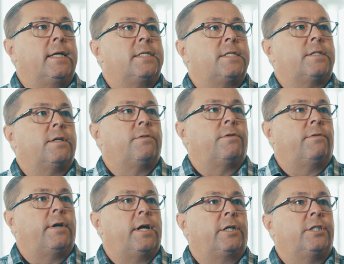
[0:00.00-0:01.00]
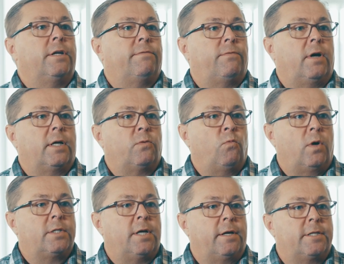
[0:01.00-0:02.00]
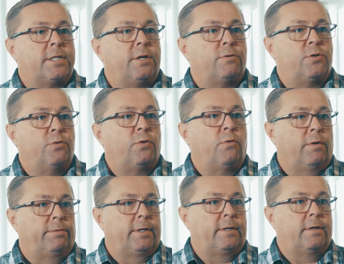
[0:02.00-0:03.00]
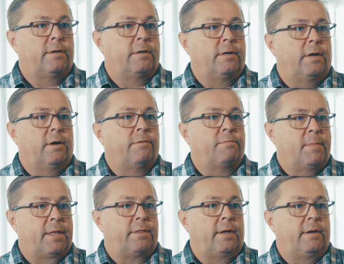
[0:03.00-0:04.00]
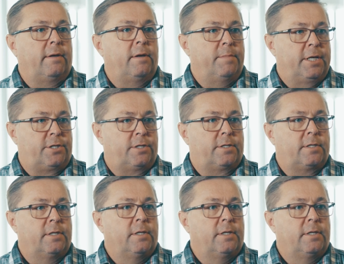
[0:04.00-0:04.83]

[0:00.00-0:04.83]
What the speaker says: is the reduction of 1 ton of CO2 equivalent of methane emissions.